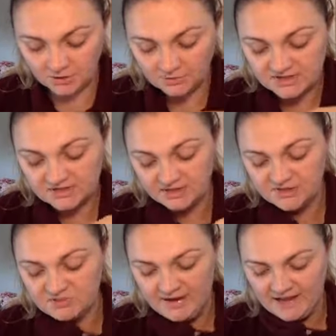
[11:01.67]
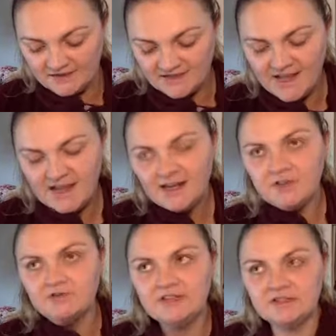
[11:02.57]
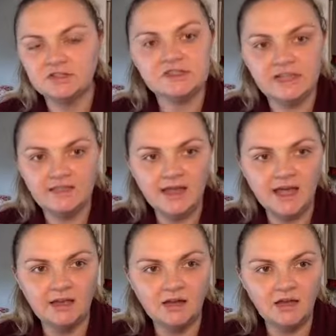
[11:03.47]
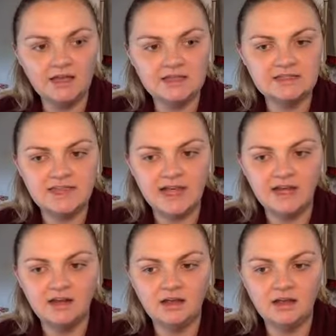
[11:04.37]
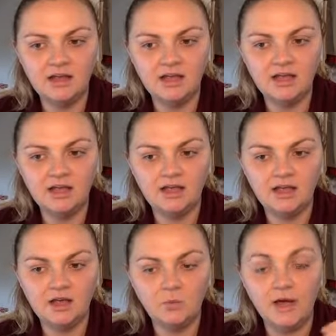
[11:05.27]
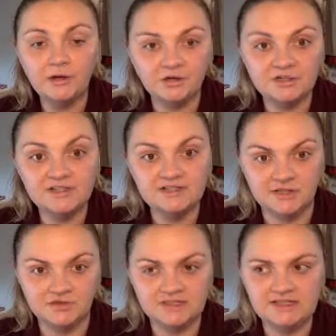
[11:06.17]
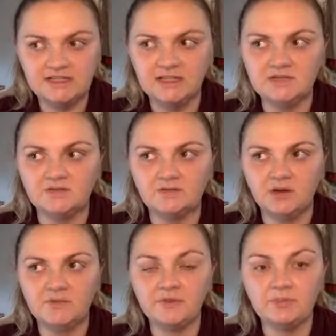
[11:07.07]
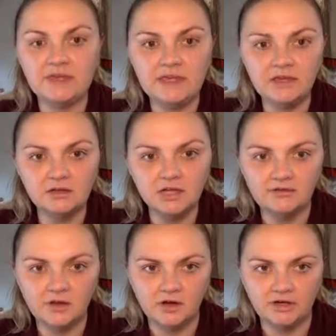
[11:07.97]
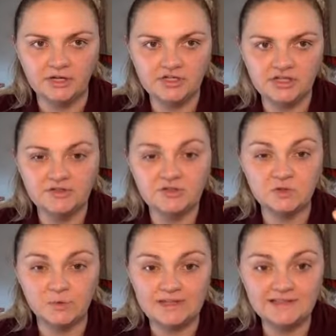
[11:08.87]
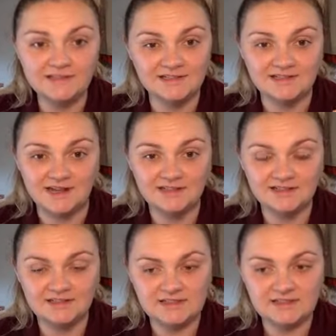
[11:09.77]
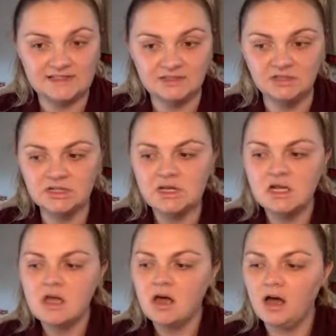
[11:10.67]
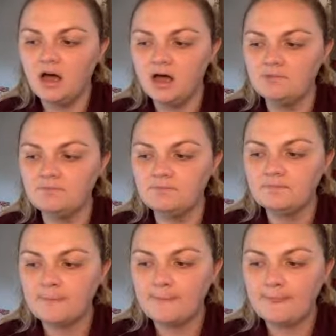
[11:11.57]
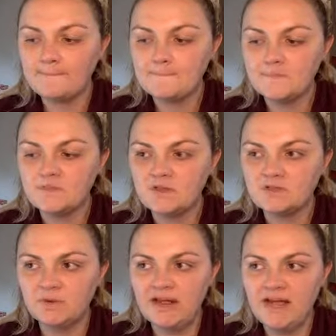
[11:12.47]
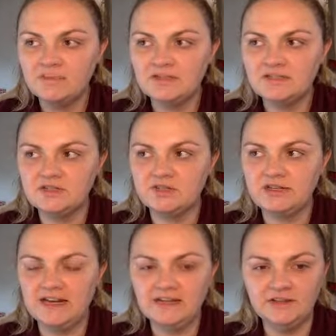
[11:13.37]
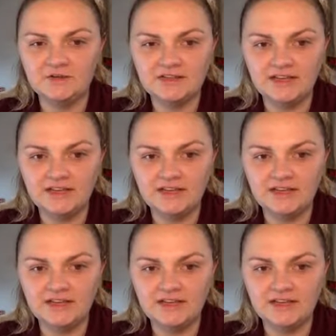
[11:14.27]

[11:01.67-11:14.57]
or sluggish bowels. Now, the reason they're saying that is that wild orange is a citrus. It is from the peel of the orange. It is squeezed. It is not as distilled. So what happens is you're getting those